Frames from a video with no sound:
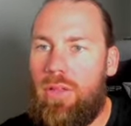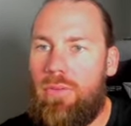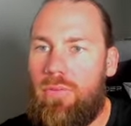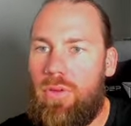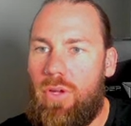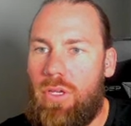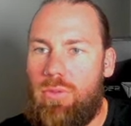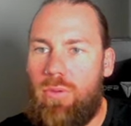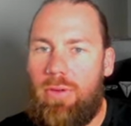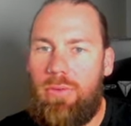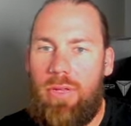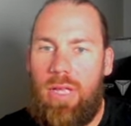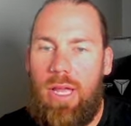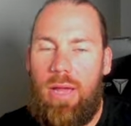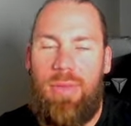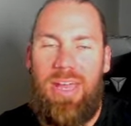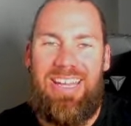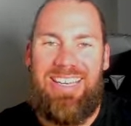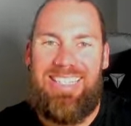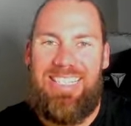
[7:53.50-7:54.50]
first one we come
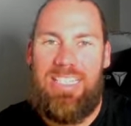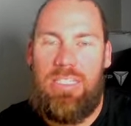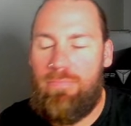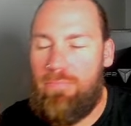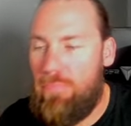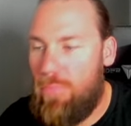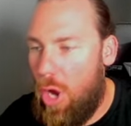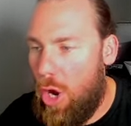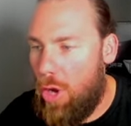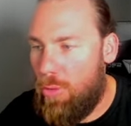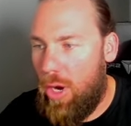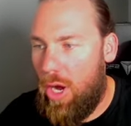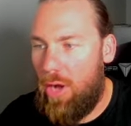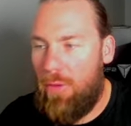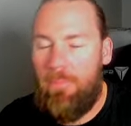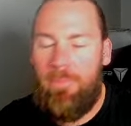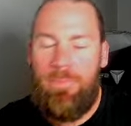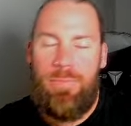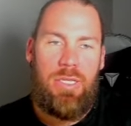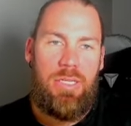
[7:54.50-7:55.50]
at is mobile.
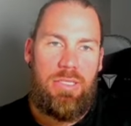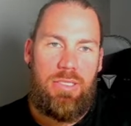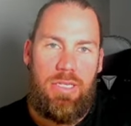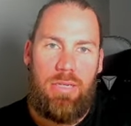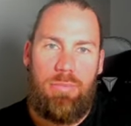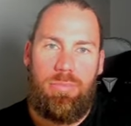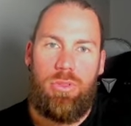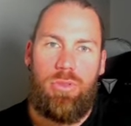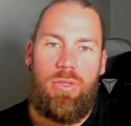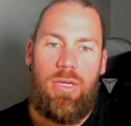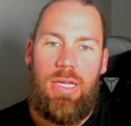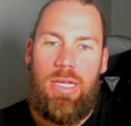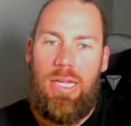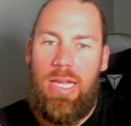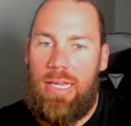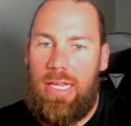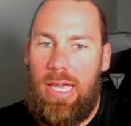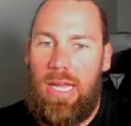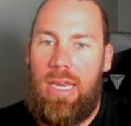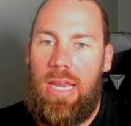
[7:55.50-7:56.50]
Simple.
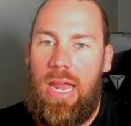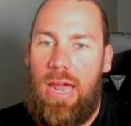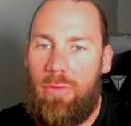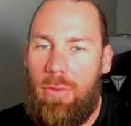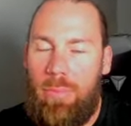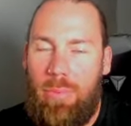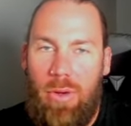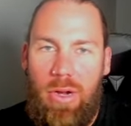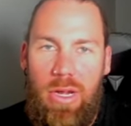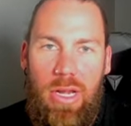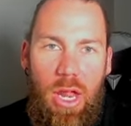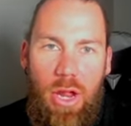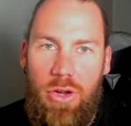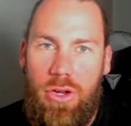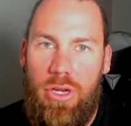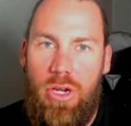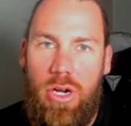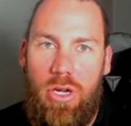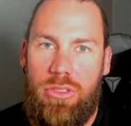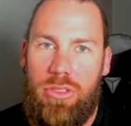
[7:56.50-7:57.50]
Again, have it
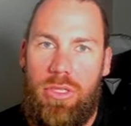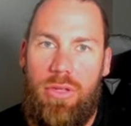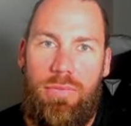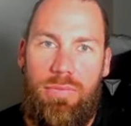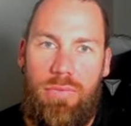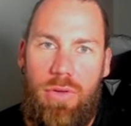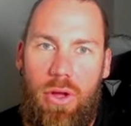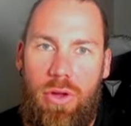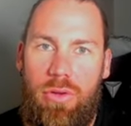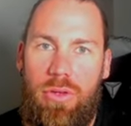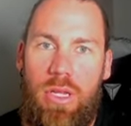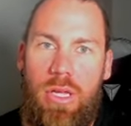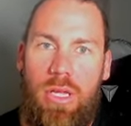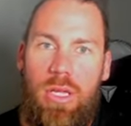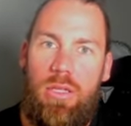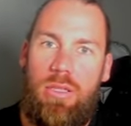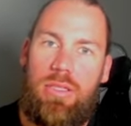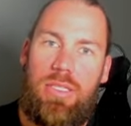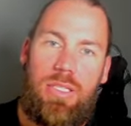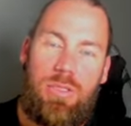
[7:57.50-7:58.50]
preloaded onto the phone.
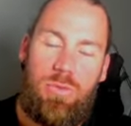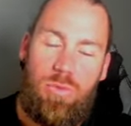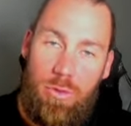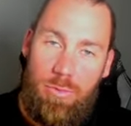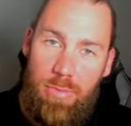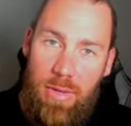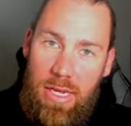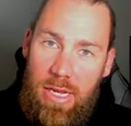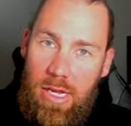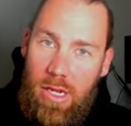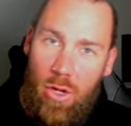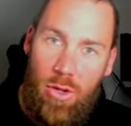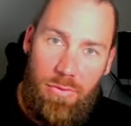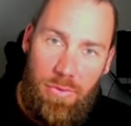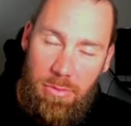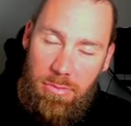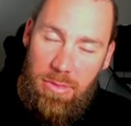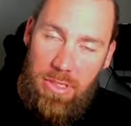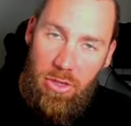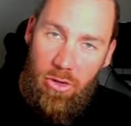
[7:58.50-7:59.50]
This would be
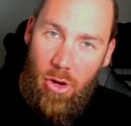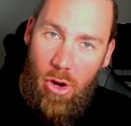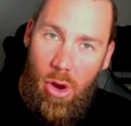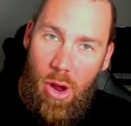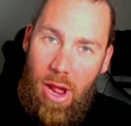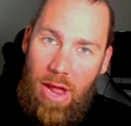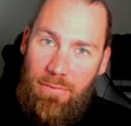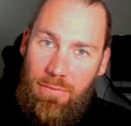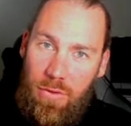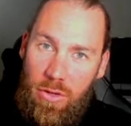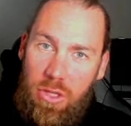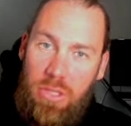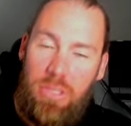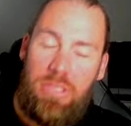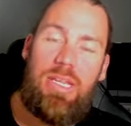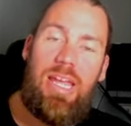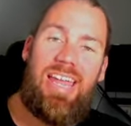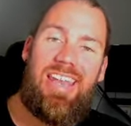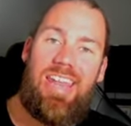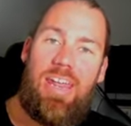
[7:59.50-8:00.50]
Illuvium Zero at first,
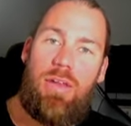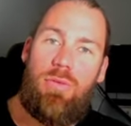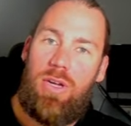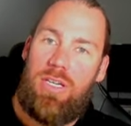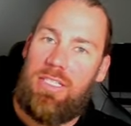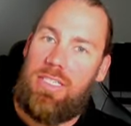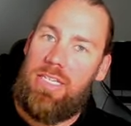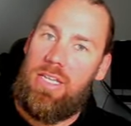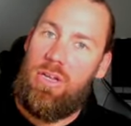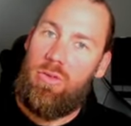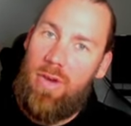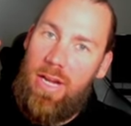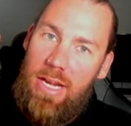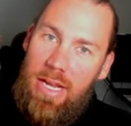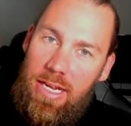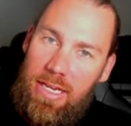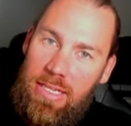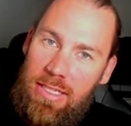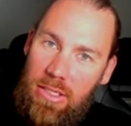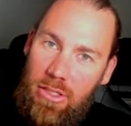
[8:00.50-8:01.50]
and then once the arena
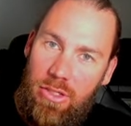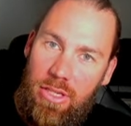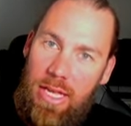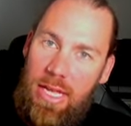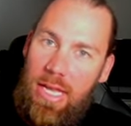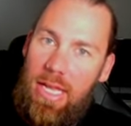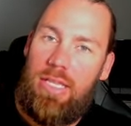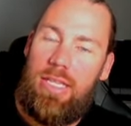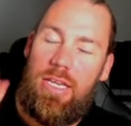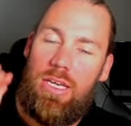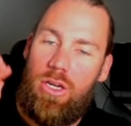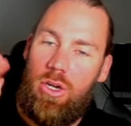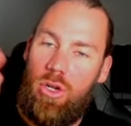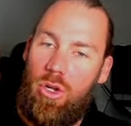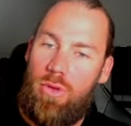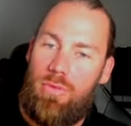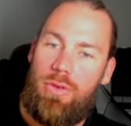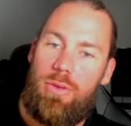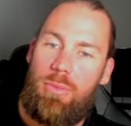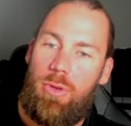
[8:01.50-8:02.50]
is on there, then the
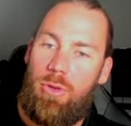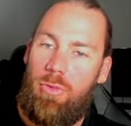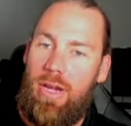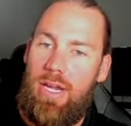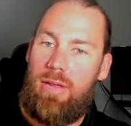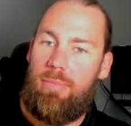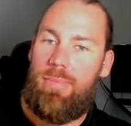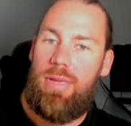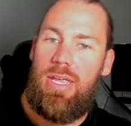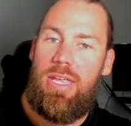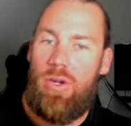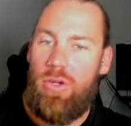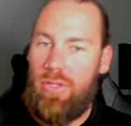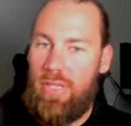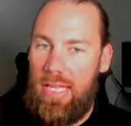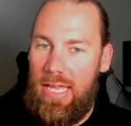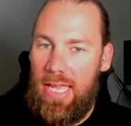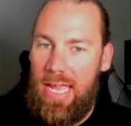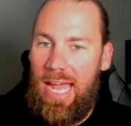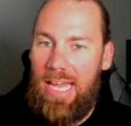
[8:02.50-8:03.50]
Illuvium Arena be on
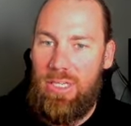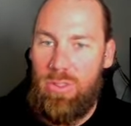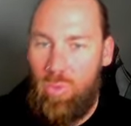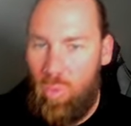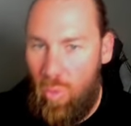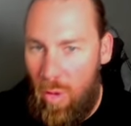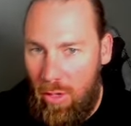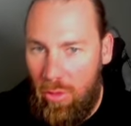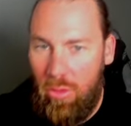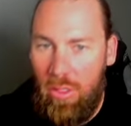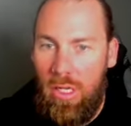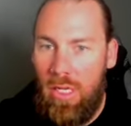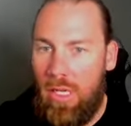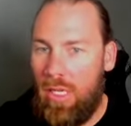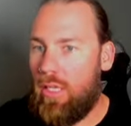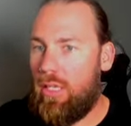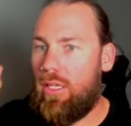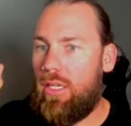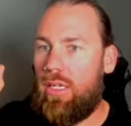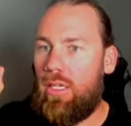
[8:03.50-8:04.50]
there as well.
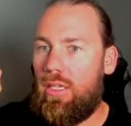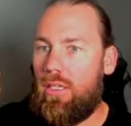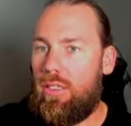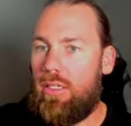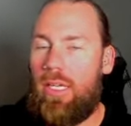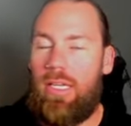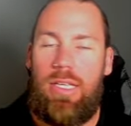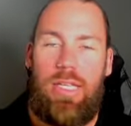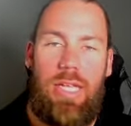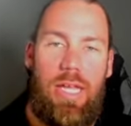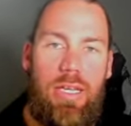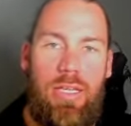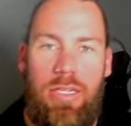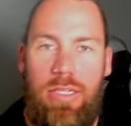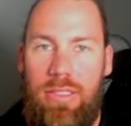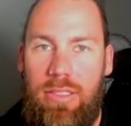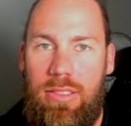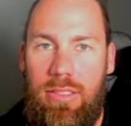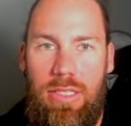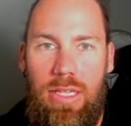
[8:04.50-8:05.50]
Again,
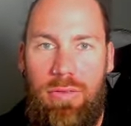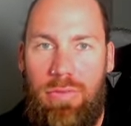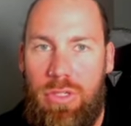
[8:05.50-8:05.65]
if